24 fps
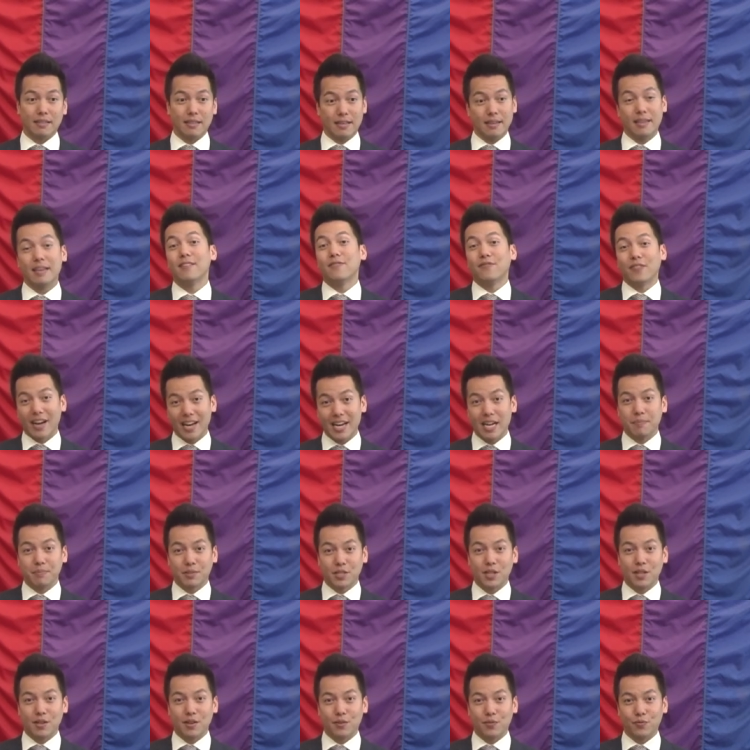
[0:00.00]
if I am
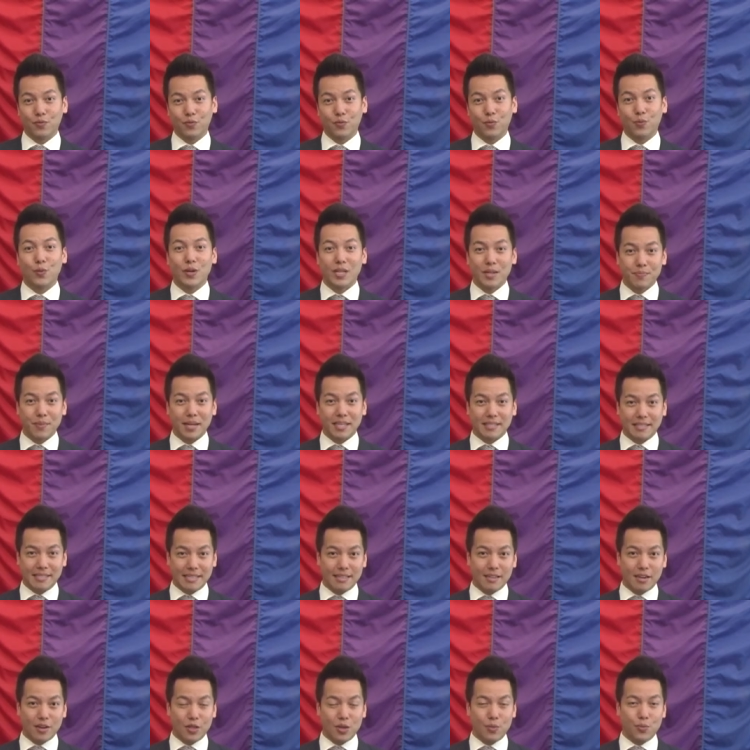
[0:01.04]
to win my
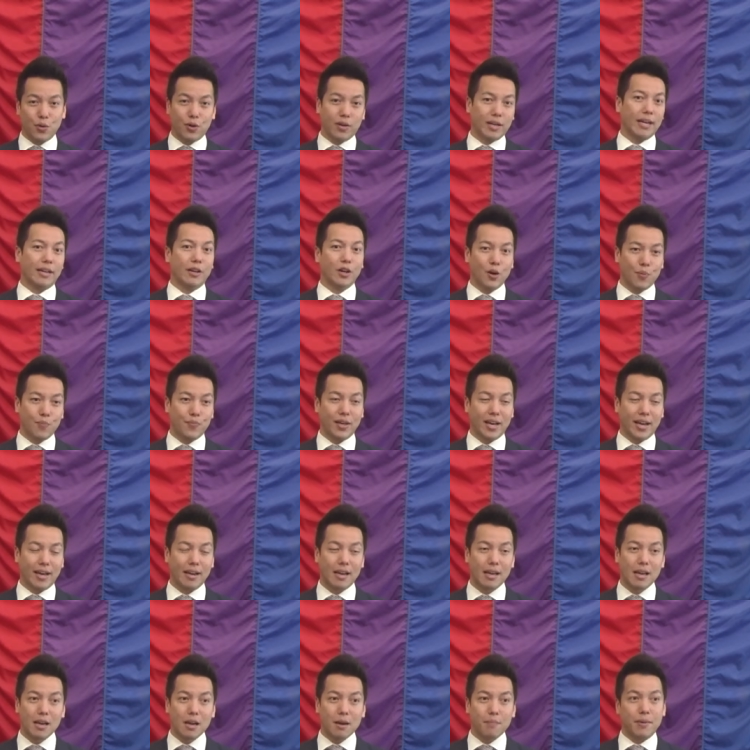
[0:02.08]
seat on the board, I hope that
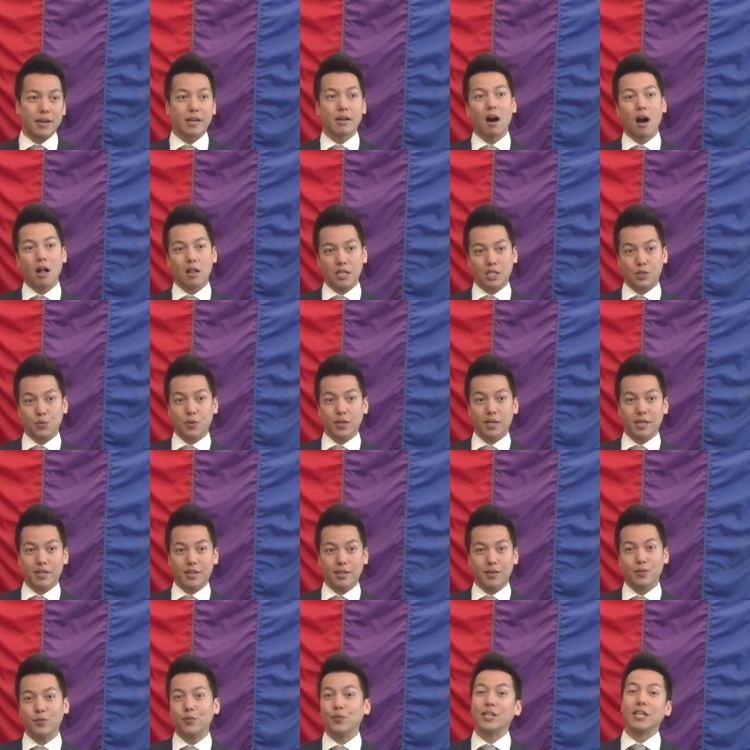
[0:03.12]
my colleagues
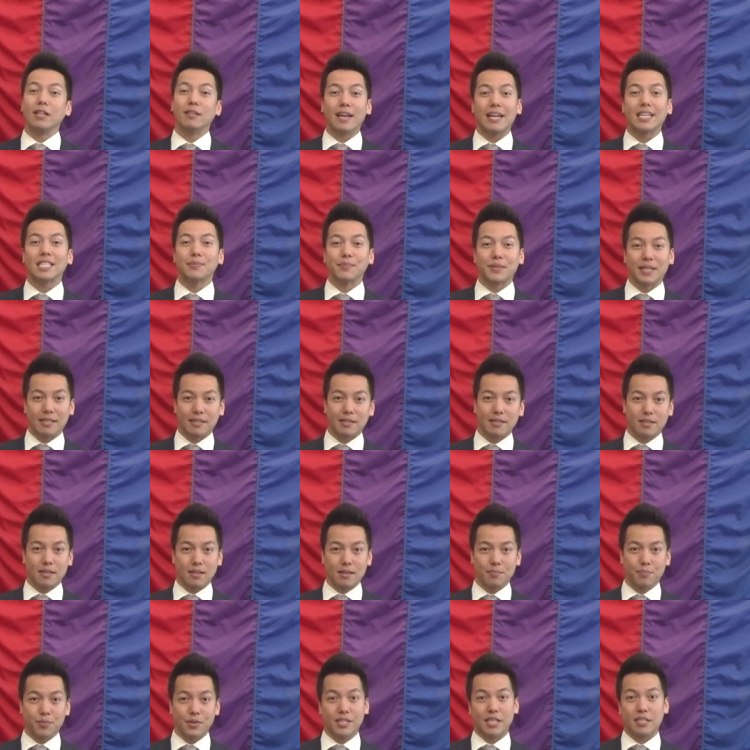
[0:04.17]
would re-elect me into
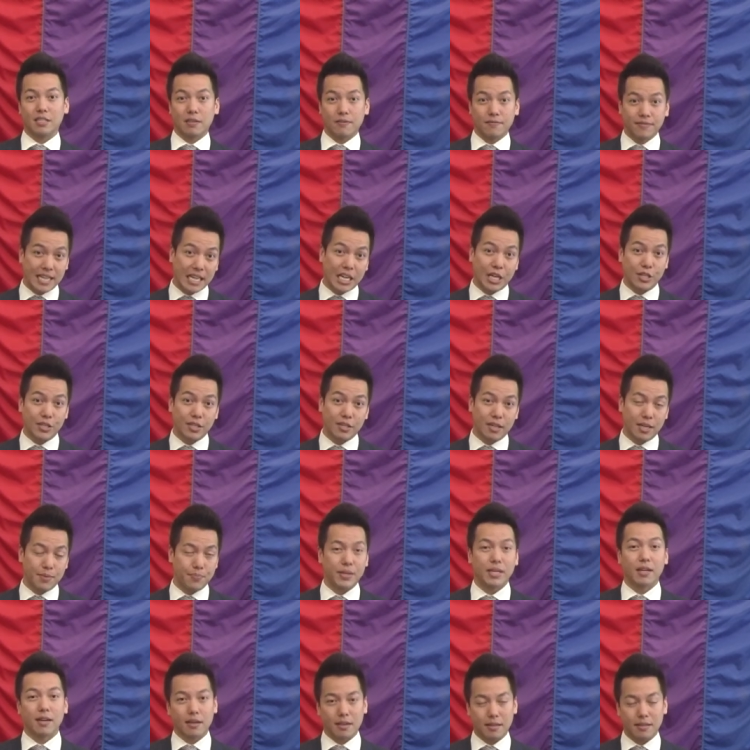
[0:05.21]
the position of secretary,
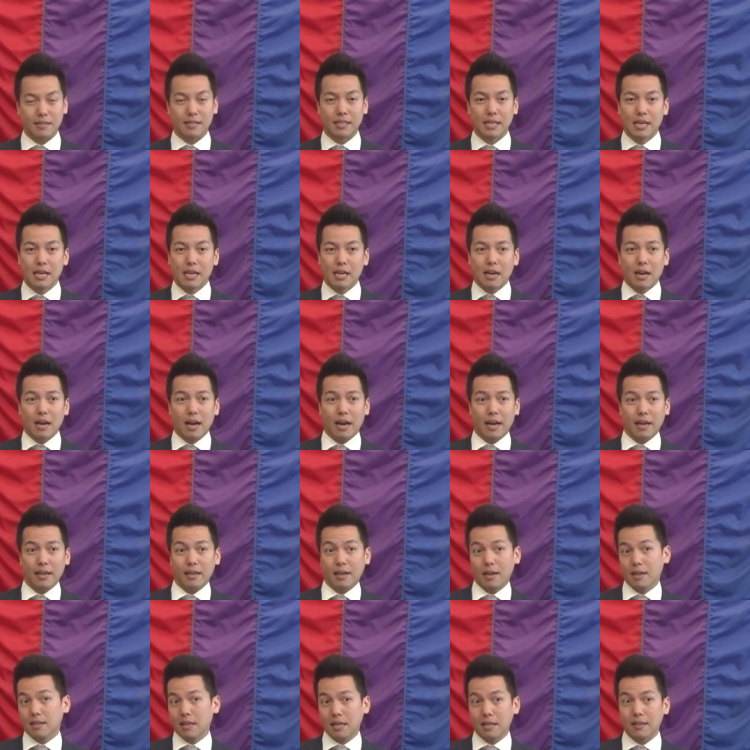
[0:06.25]
because
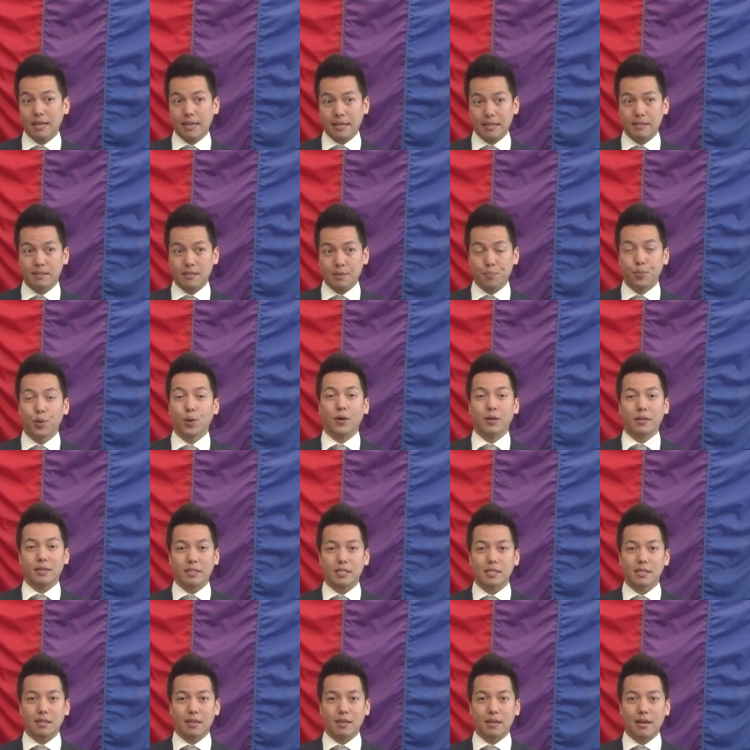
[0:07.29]
I think that it's important
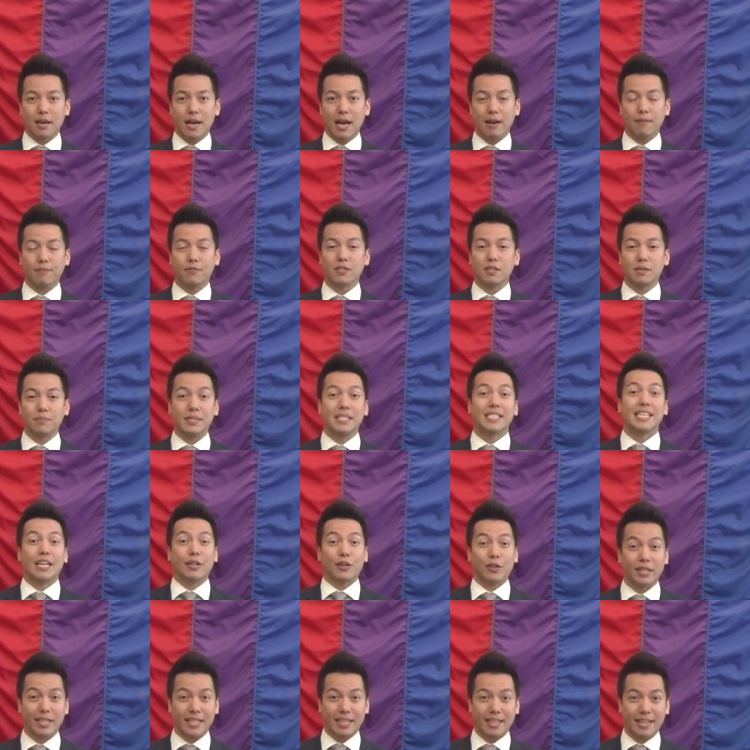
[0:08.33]
to have some
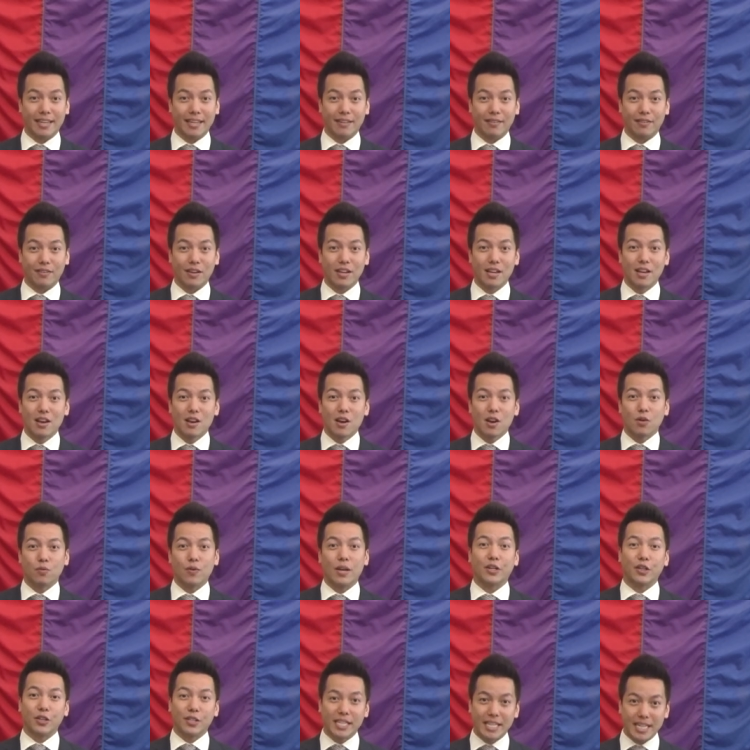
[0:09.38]
integrity in
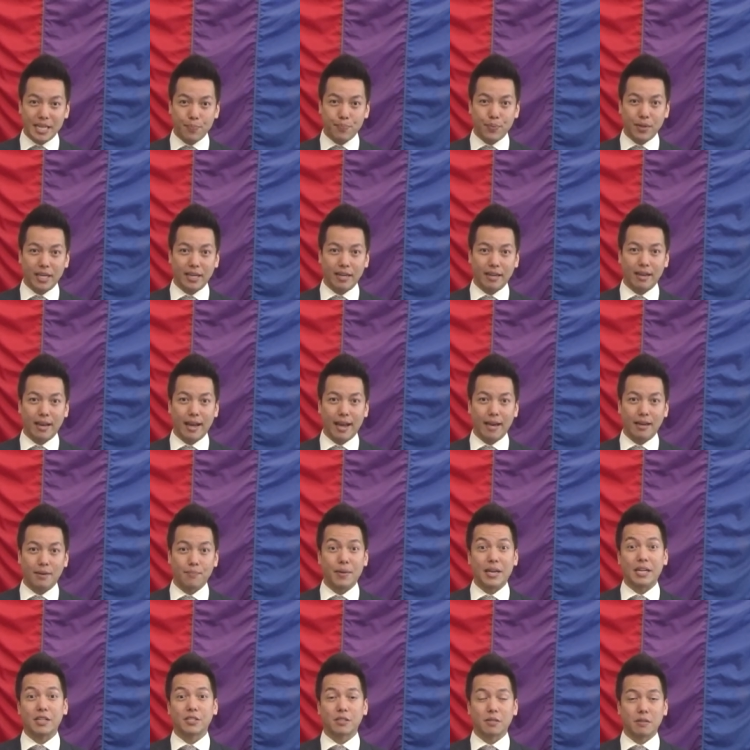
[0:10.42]
record keeping and
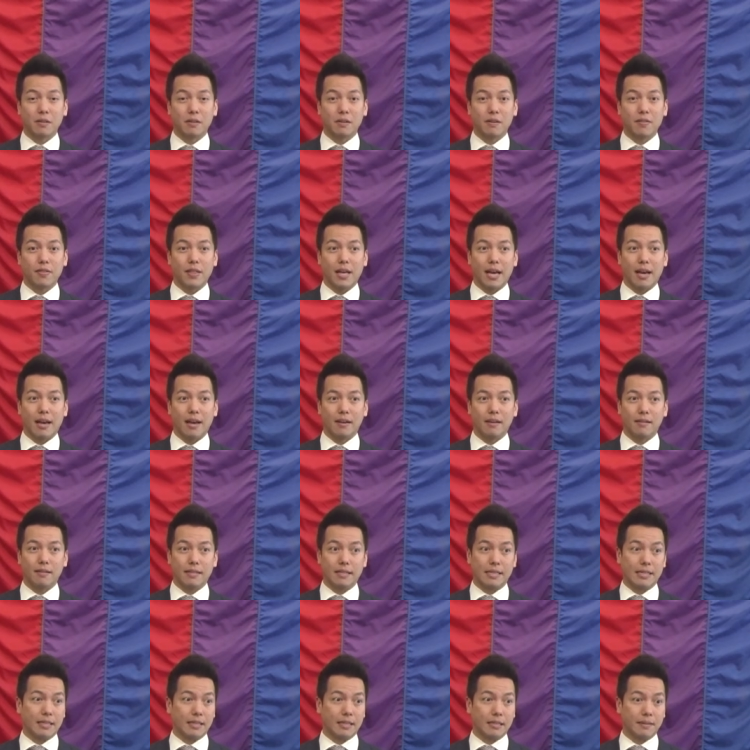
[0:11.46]
make sure that
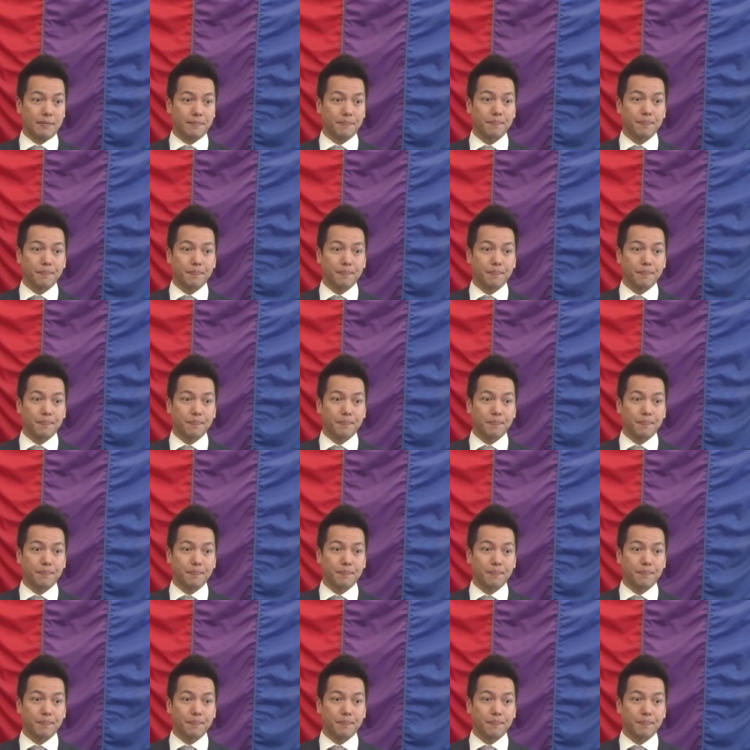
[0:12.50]
the